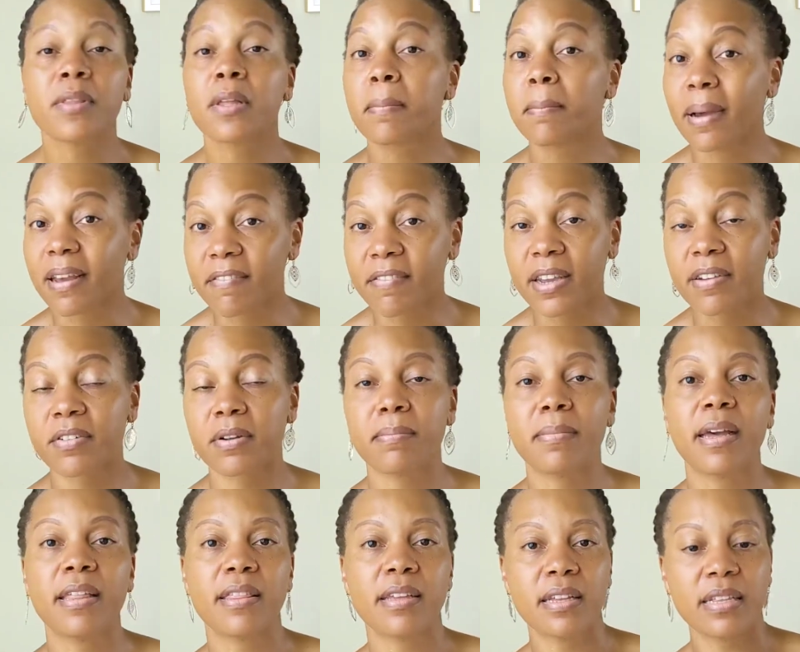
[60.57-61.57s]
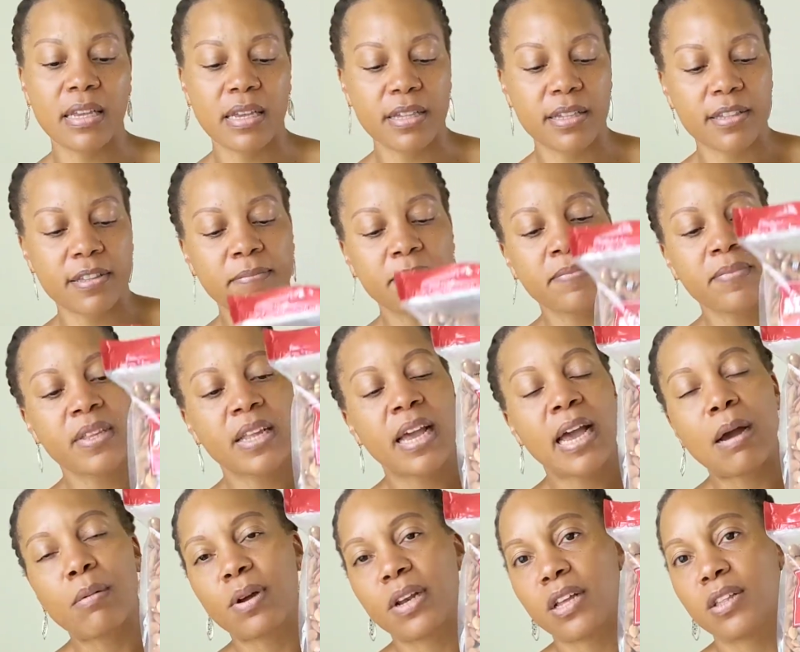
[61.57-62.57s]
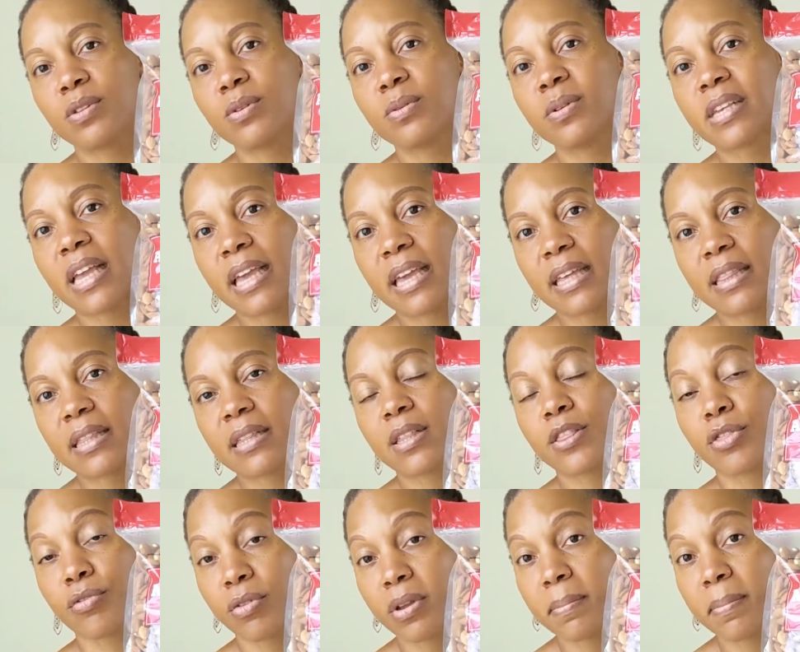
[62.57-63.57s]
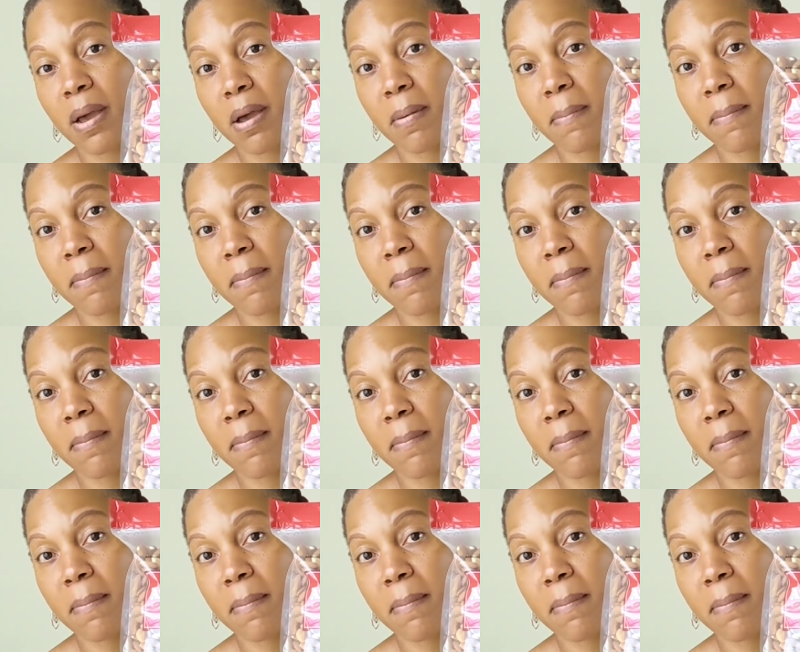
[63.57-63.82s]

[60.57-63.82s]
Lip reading: My favorite method is, what I do is I get this 3-pound